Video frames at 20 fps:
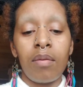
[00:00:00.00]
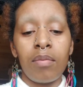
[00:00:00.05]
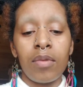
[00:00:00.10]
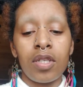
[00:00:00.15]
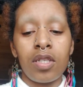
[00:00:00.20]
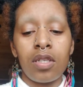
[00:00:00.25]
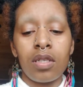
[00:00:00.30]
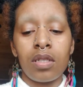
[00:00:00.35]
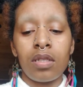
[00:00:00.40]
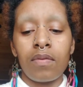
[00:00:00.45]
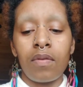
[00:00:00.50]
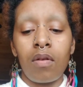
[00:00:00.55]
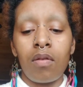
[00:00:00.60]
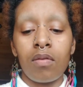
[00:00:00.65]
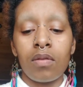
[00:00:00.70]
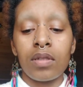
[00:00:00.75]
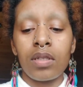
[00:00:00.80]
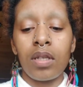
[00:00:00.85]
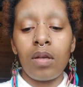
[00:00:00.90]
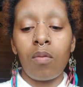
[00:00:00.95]
images of
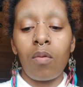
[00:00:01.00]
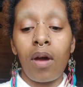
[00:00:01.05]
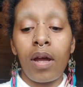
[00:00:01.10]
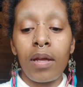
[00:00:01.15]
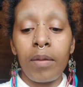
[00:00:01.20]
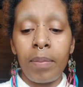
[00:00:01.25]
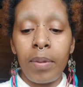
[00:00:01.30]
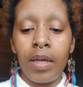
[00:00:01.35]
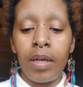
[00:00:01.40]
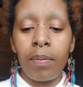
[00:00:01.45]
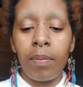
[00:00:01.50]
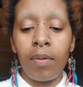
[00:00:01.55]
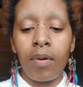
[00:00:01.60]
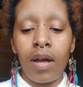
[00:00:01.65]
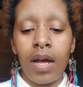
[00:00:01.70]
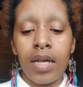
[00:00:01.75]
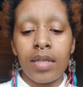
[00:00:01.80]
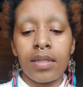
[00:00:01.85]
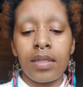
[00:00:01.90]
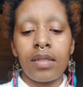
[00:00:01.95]
only white
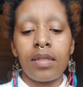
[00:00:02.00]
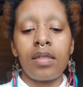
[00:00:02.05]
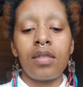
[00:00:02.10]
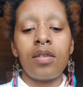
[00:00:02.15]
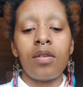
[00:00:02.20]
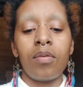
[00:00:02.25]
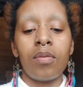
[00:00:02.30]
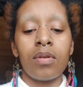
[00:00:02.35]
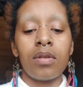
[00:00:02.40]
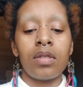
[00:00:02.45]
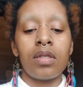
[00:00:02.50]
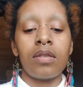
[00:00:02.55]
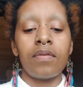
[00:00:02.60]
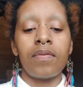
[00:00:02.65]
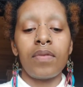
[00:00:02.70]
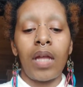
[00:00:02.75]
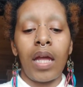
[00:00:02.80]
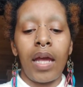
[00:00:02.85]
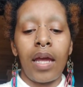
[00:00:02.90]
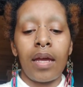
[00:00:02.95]
people as the stewards
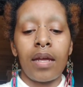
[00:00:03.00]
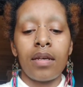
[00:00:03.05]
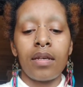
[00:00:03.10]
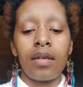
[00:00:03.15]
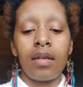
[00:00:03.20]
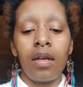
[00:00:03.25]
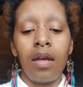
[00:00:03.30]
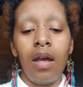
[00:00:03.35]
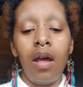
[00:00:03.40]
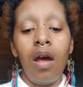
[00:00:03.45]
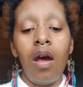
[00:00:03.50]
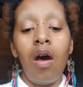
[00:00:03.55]
of land,